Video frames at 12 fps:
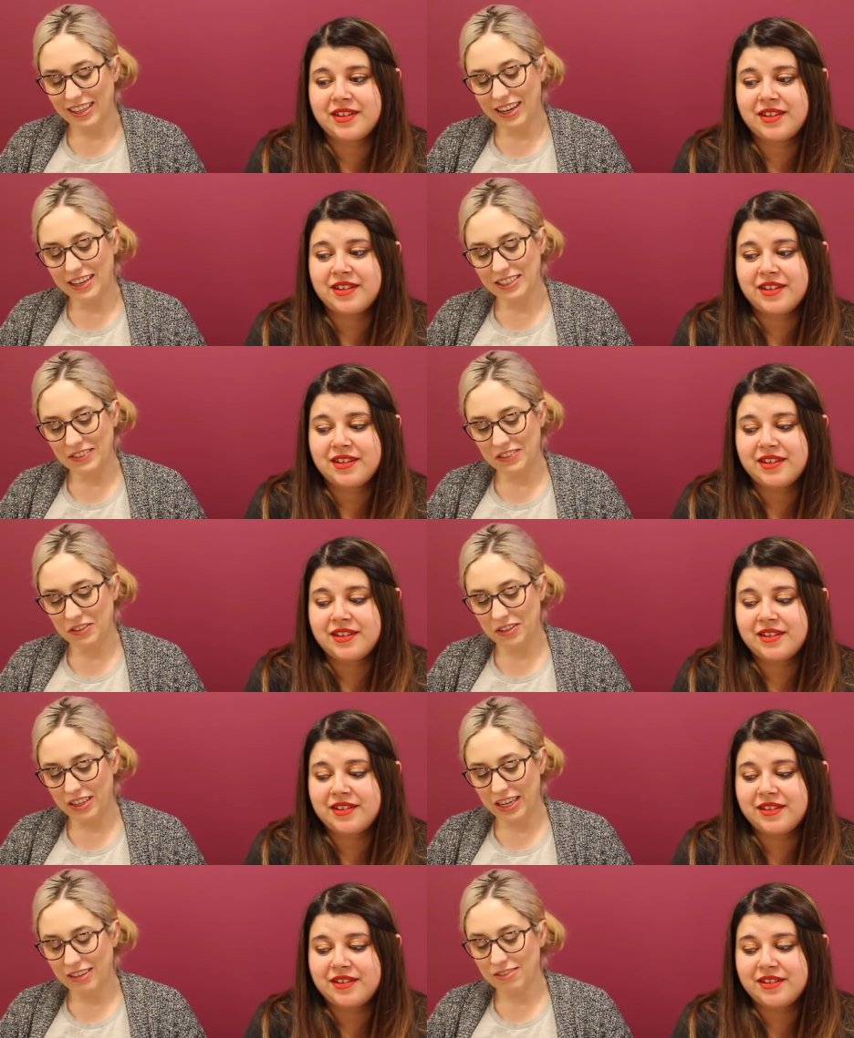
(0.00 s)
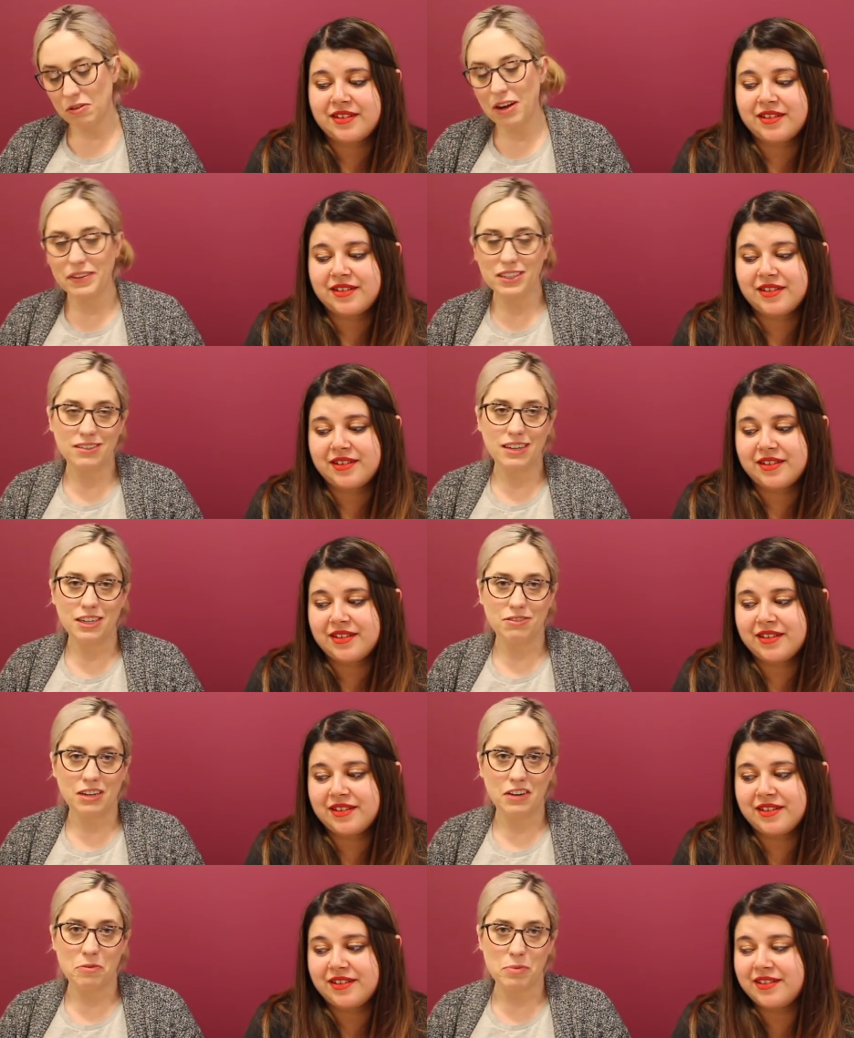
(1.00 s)
Speaker 1: Yeah, I still have to do all that. Well, I mean, I don't
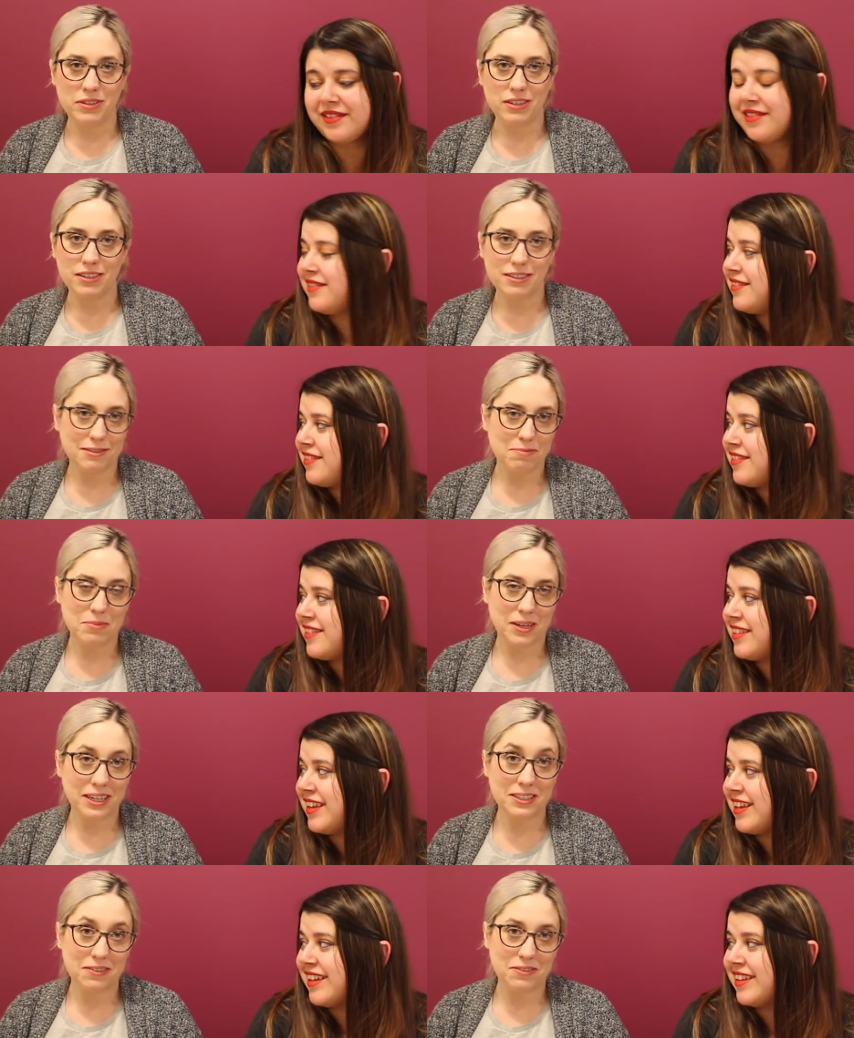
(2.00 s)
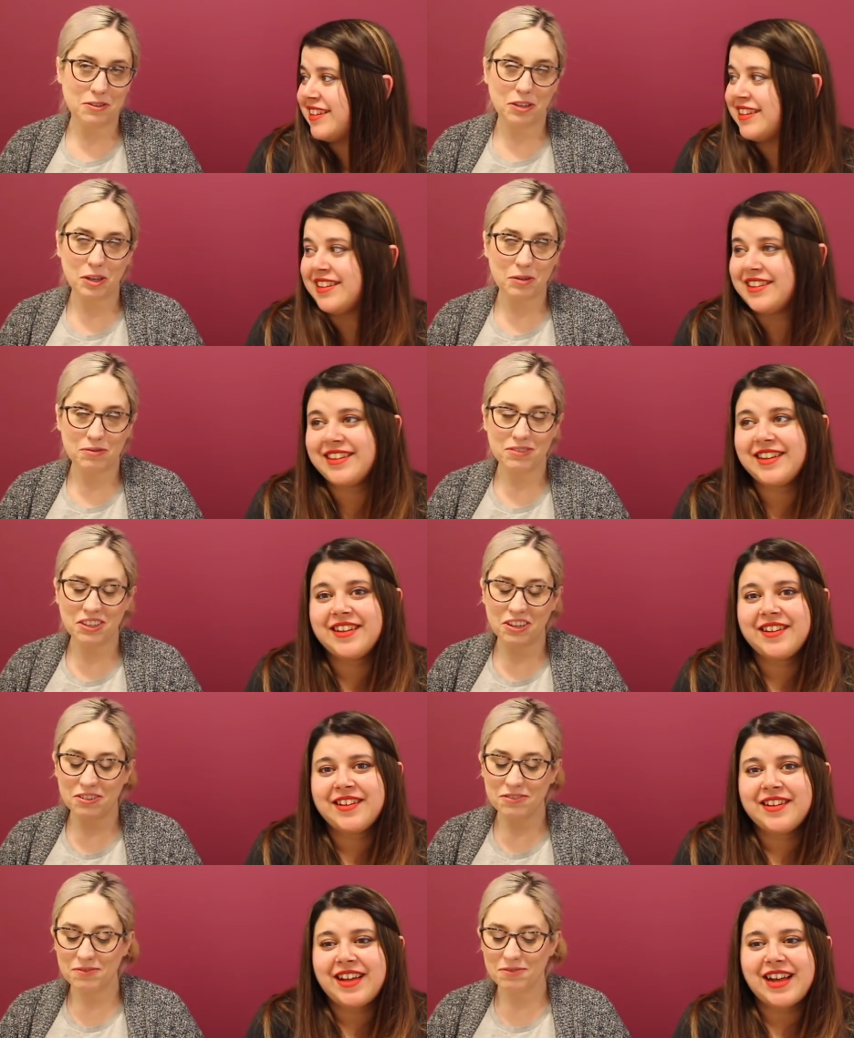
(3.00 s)
have a business, but
Speaker 2: yeah. I still have to do, like, you know.
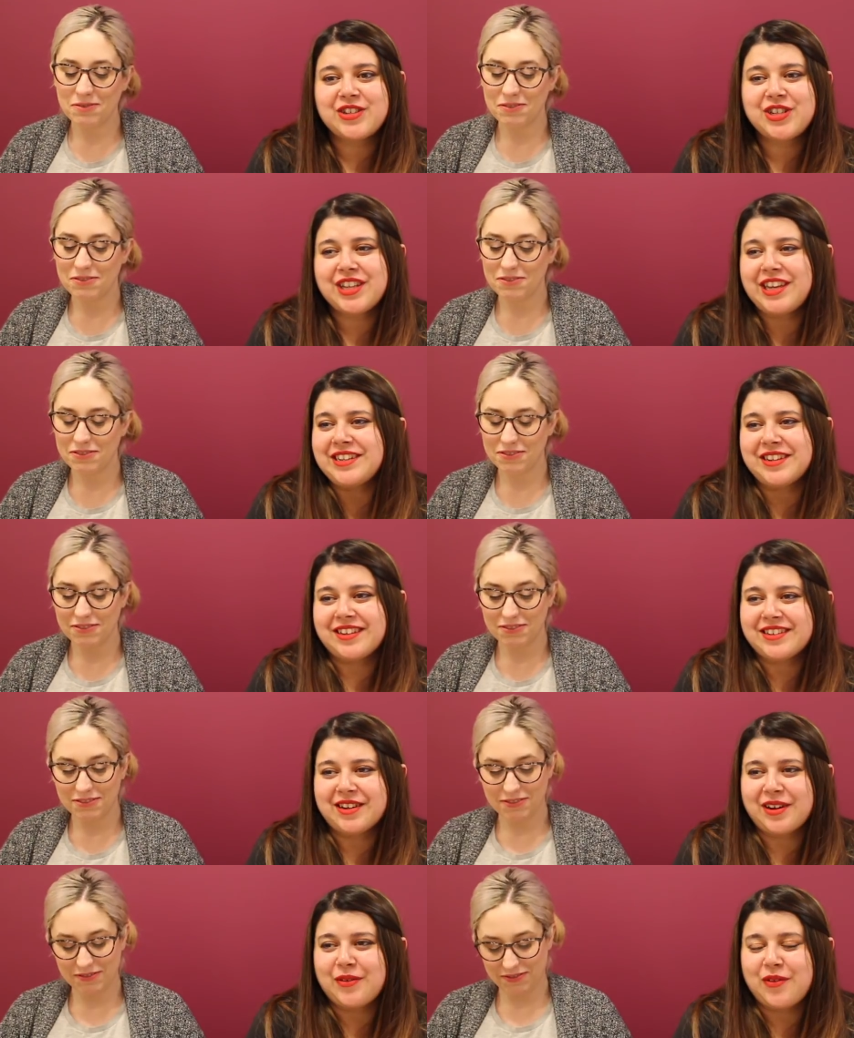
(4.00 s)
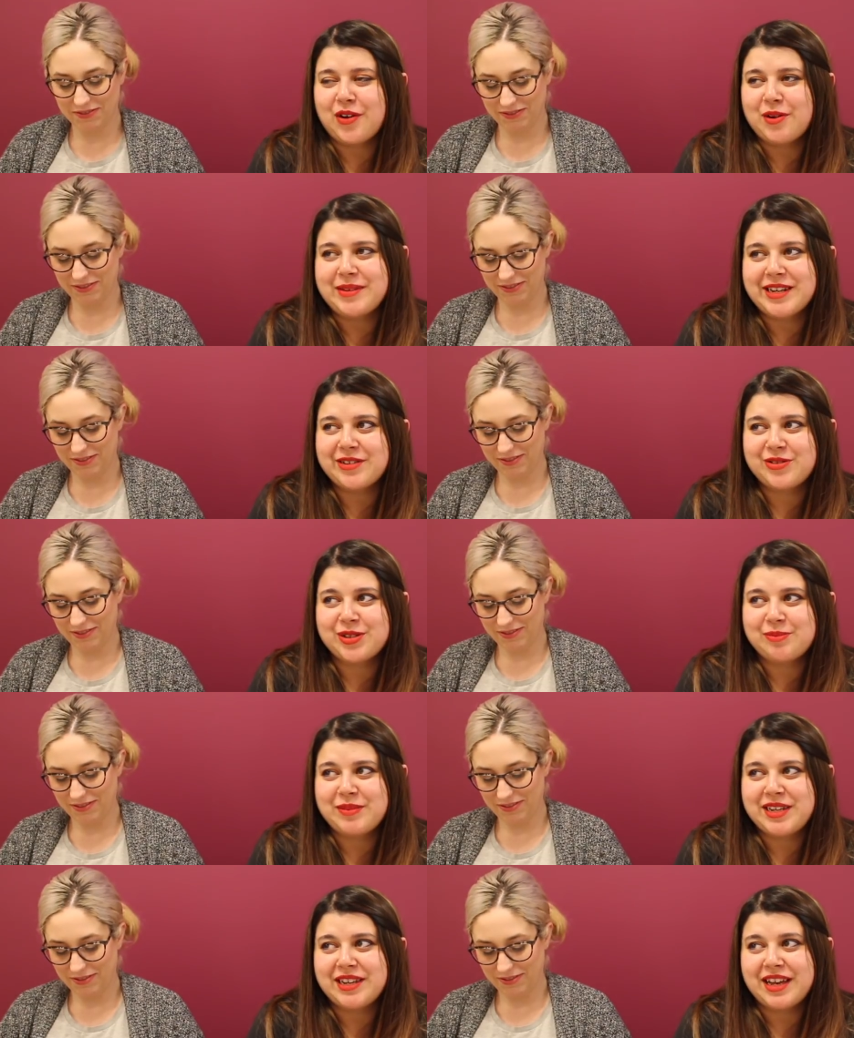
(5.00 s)
And she, like, does it all for me. It's just
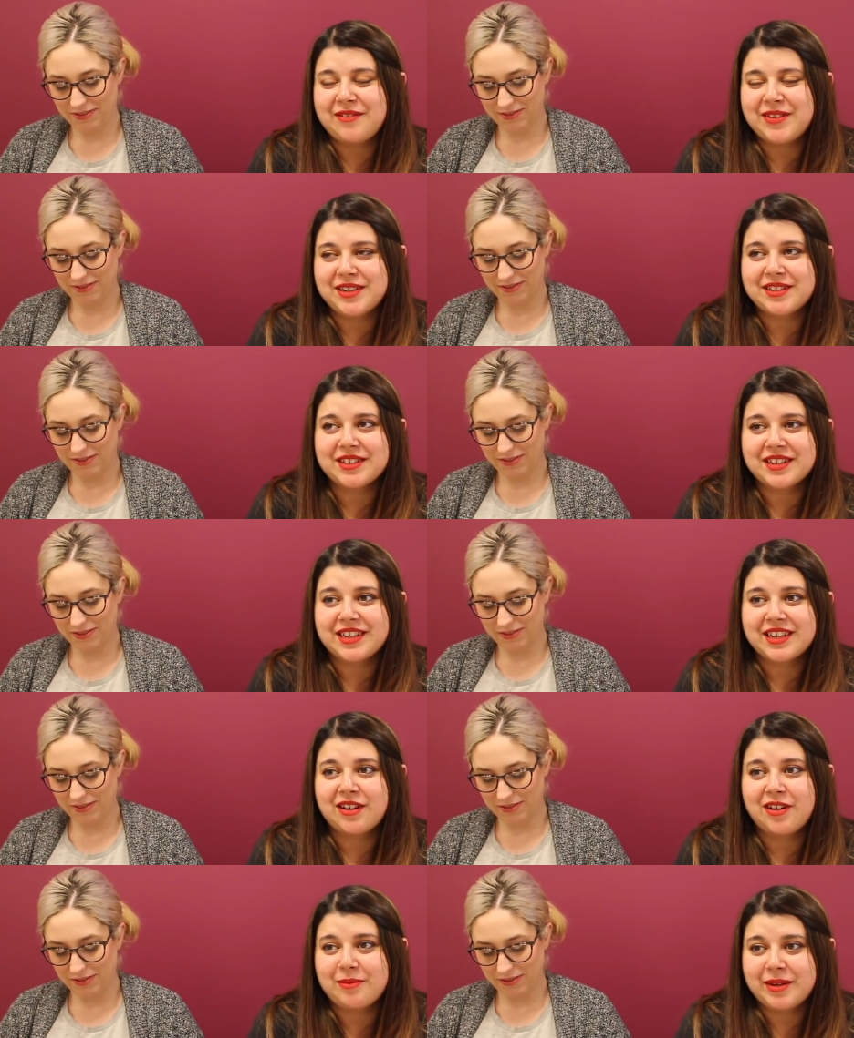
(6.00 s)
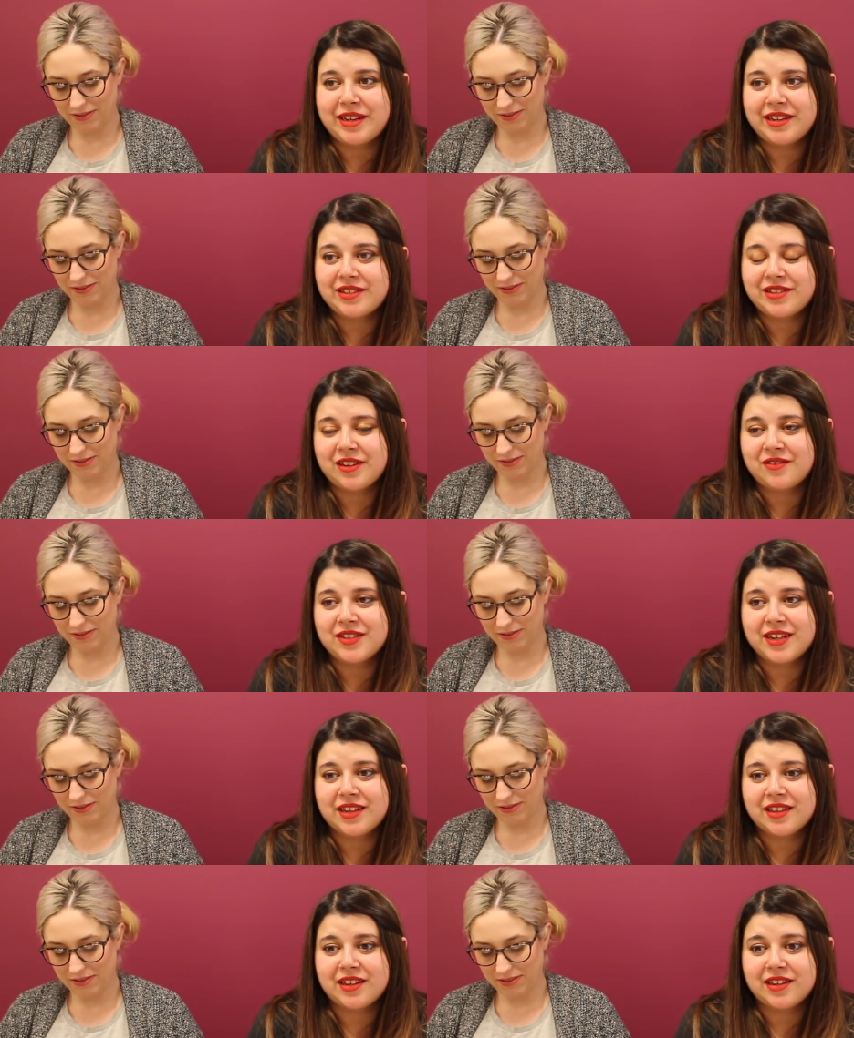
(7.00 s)
me having to get all my stuff
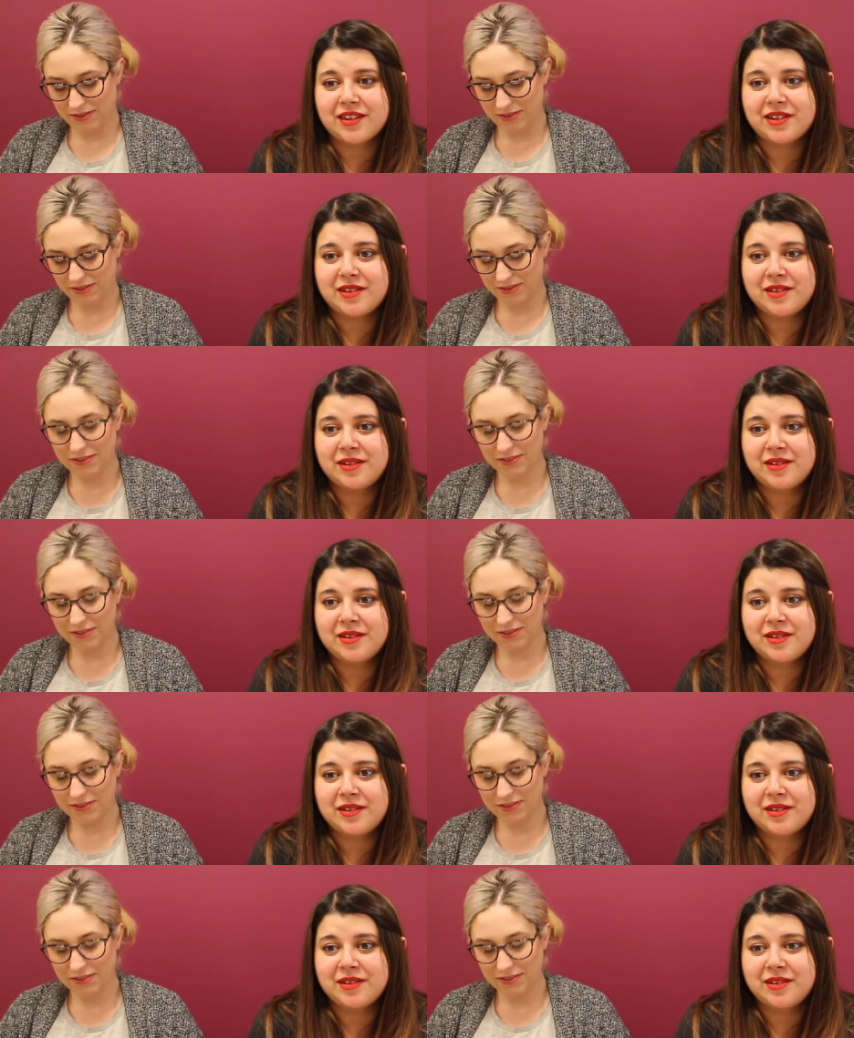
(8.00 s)
together.